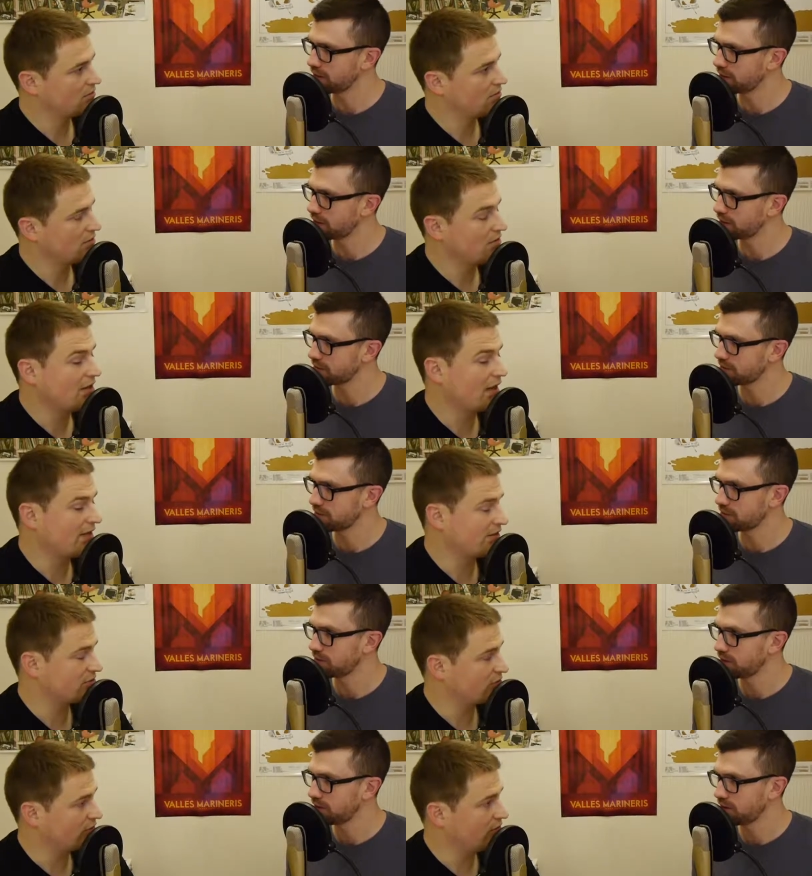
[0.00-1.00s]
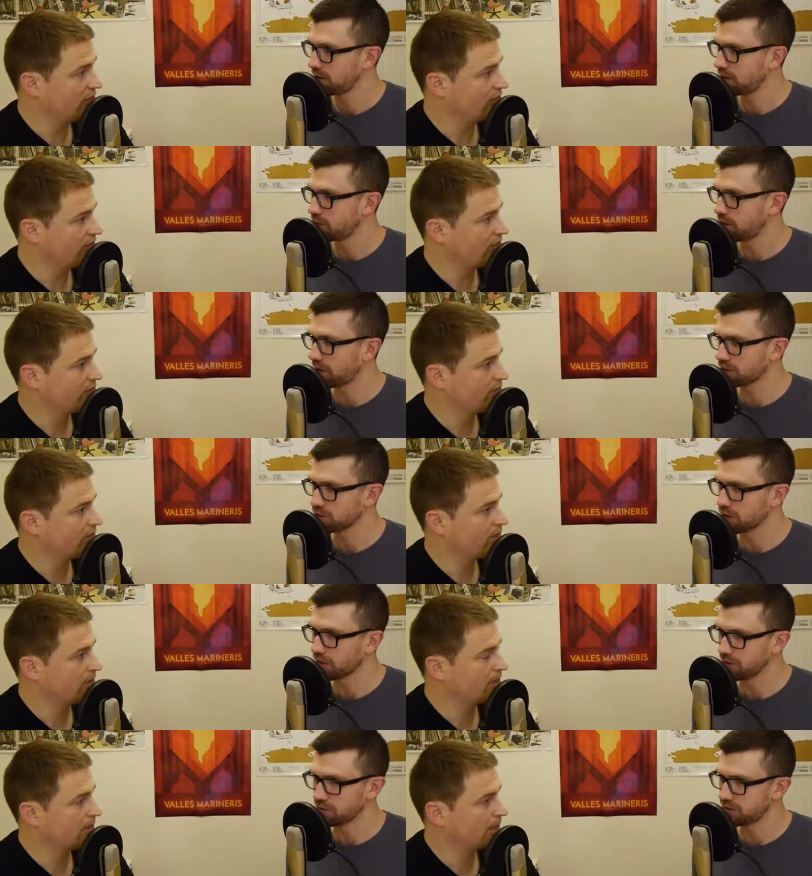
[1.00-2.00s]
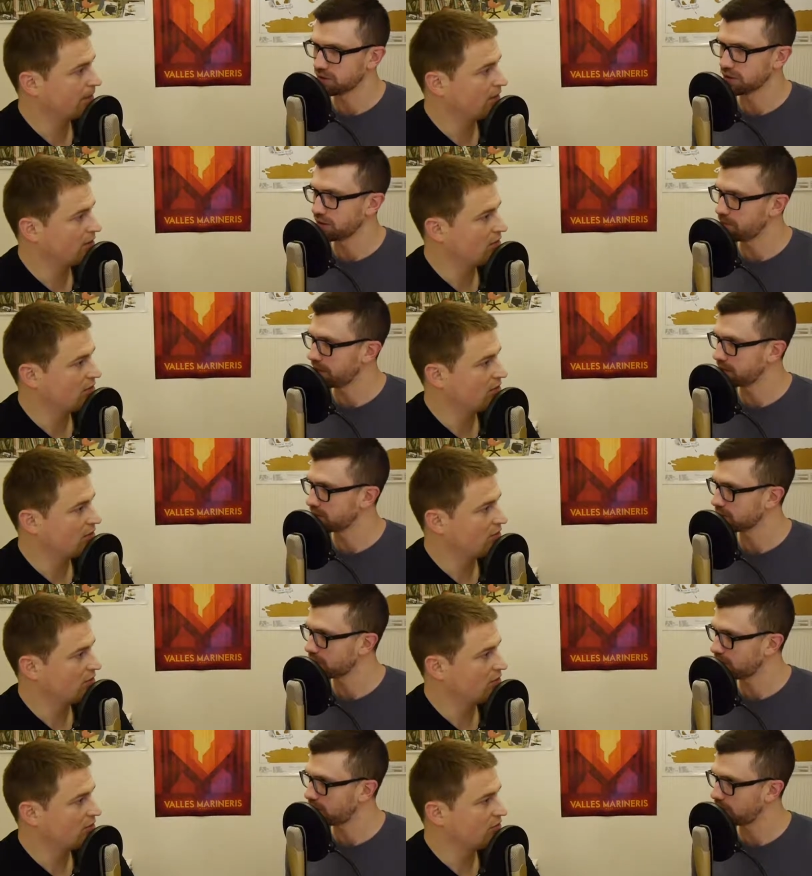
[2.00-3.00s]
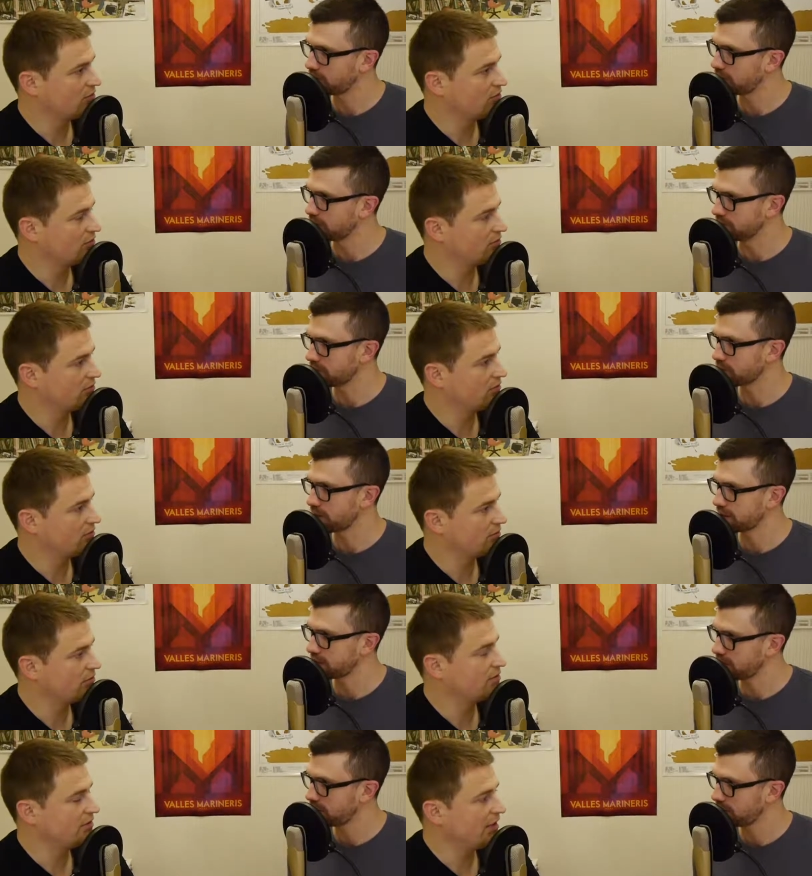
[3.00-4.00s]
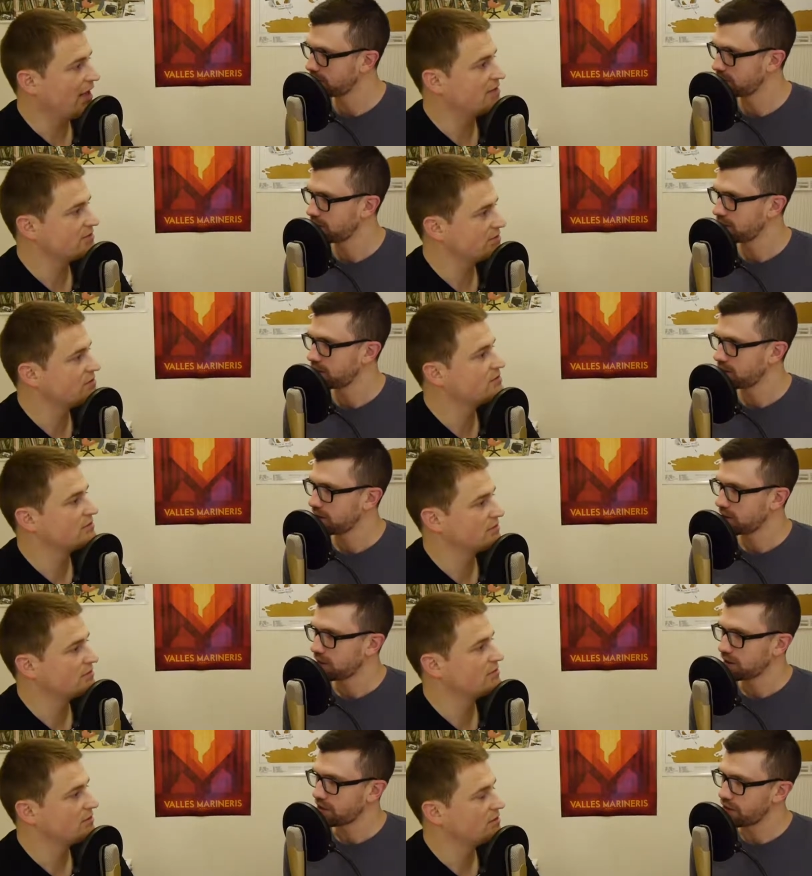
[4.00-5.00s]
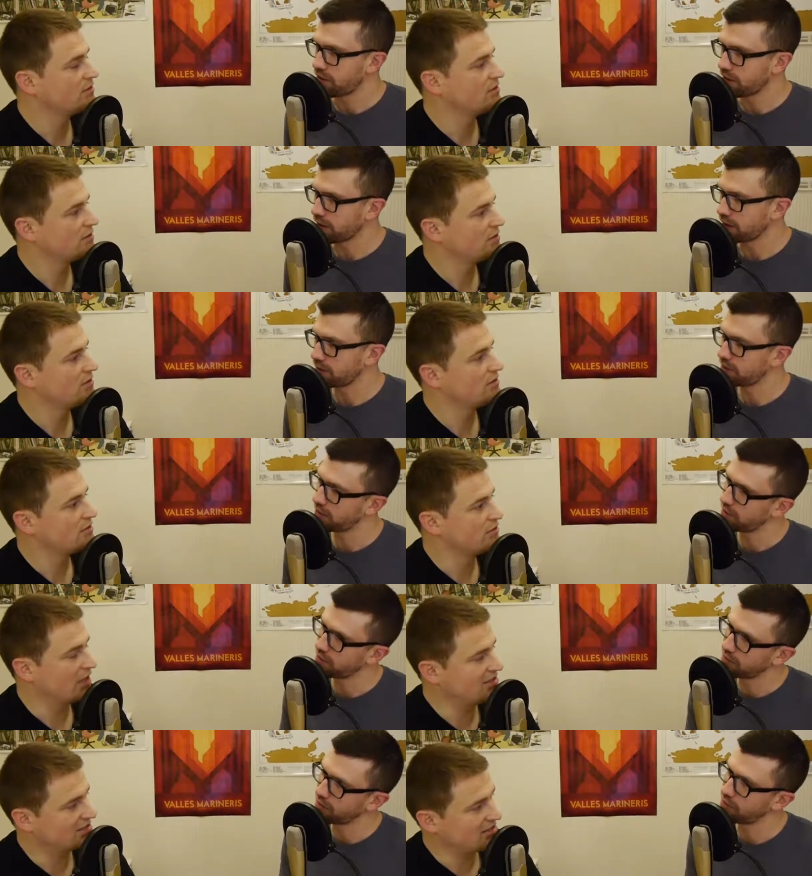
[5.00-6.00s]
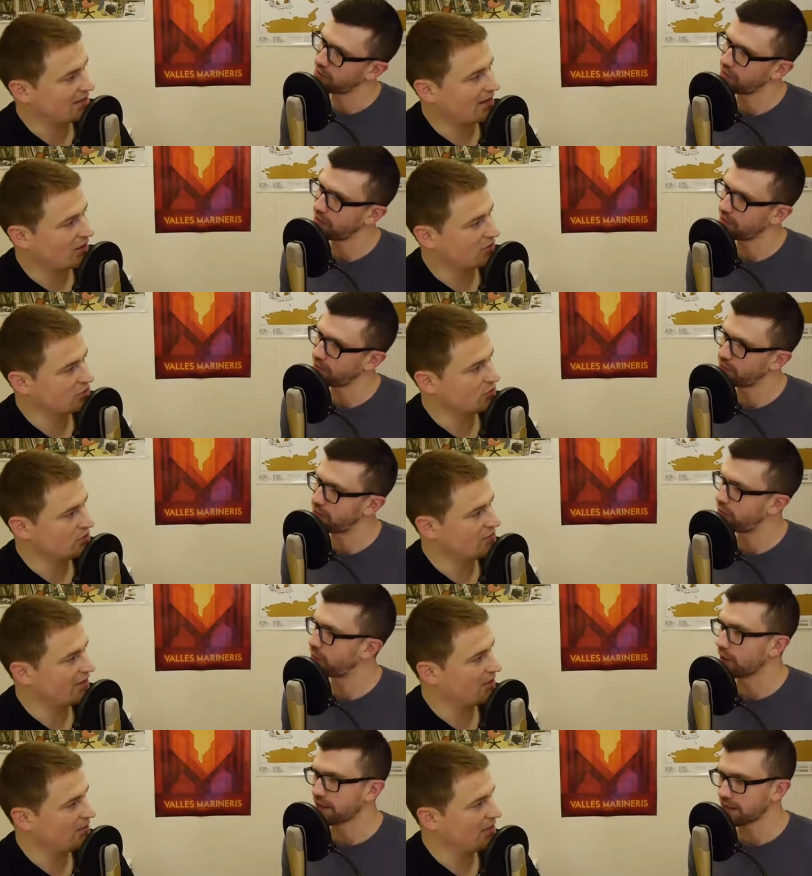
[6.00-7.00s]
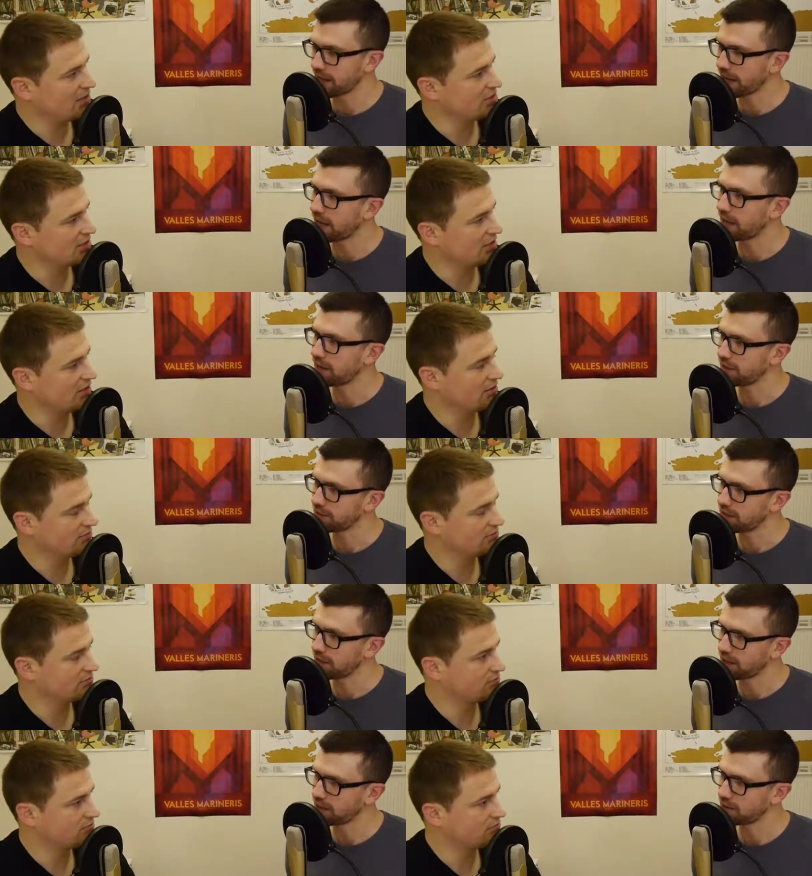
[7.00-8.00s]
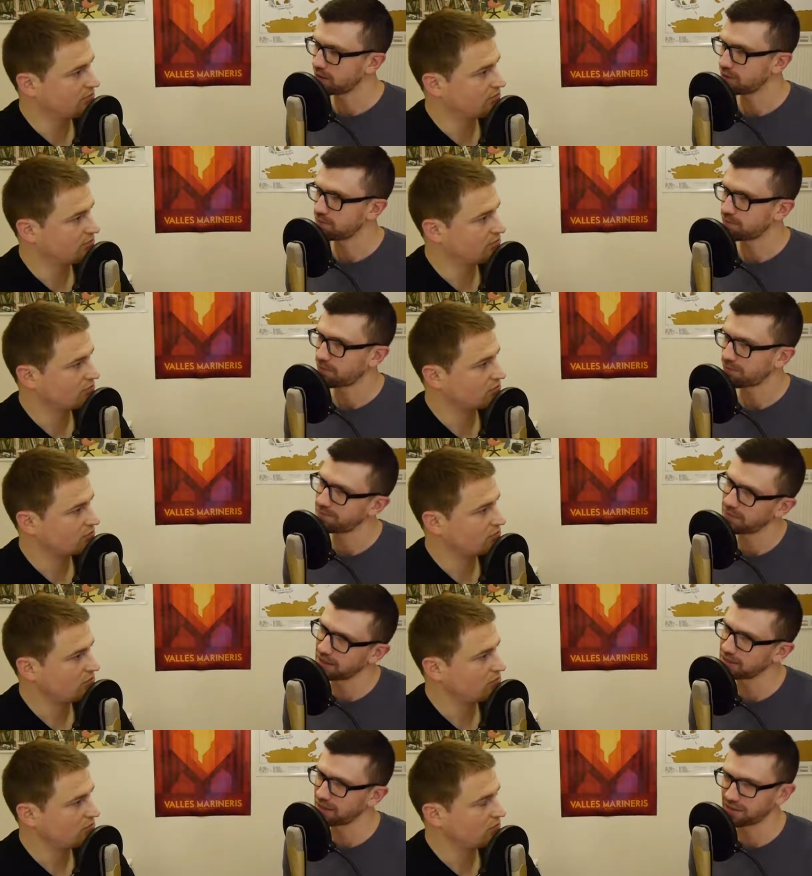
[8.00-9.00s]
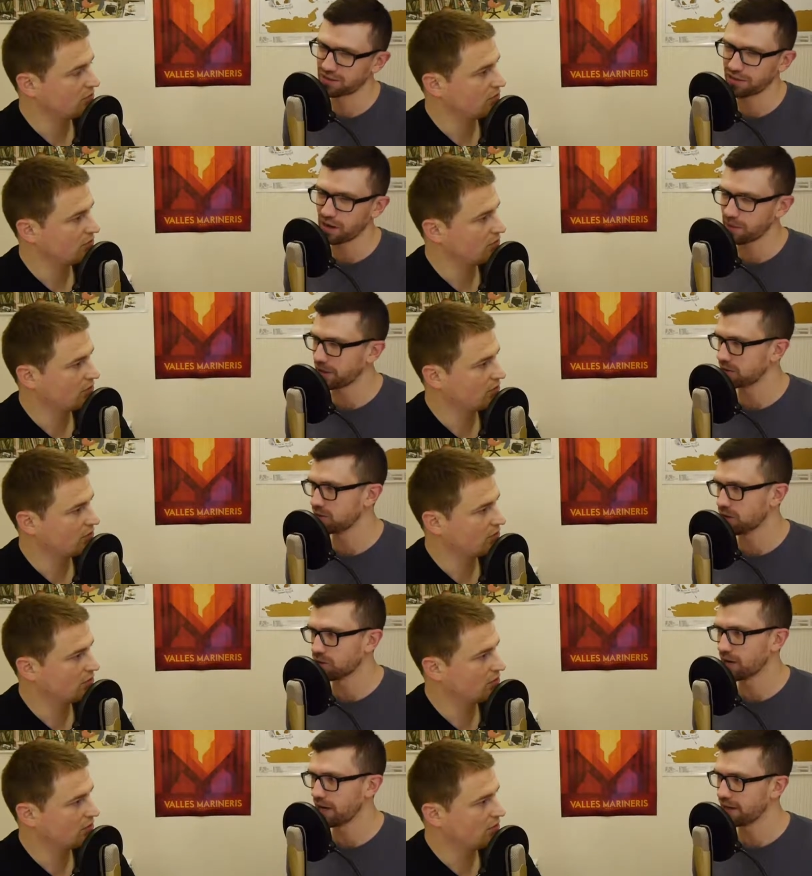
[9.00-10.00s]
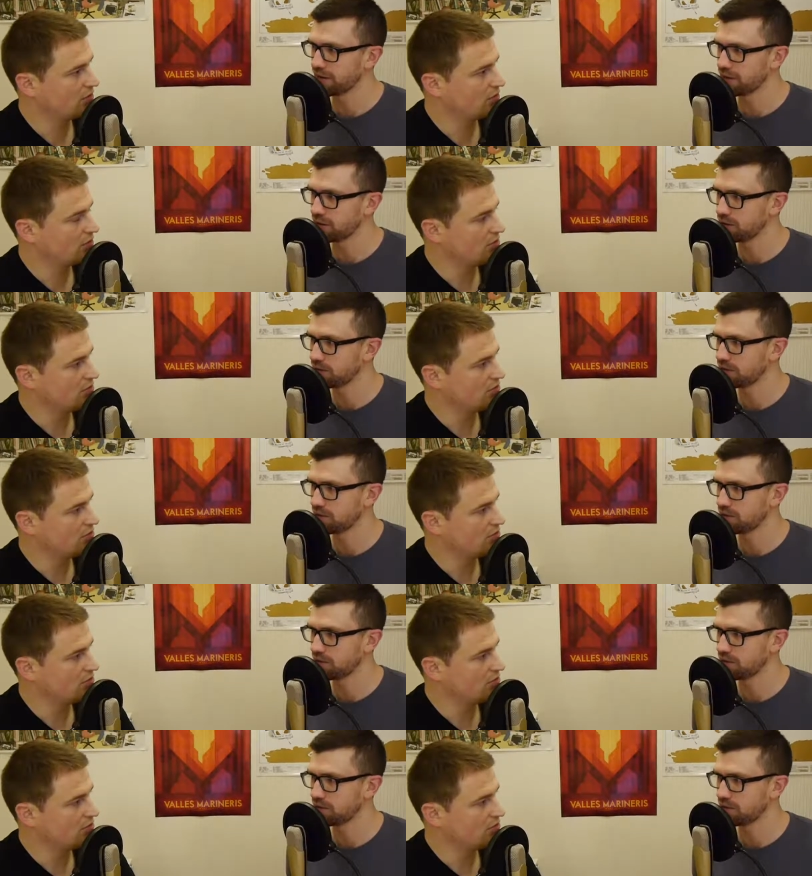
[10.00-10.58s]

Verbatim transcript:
Speaker 1: of the Earth. Yeah, that's true. While it's all going, still going mental and hot and crazy. Yes. That.
Speaker 2: That it didn't take that long to develop. That, yeah,
Speaker 1: yeah. That doesn't necessarily mean it's not rare though.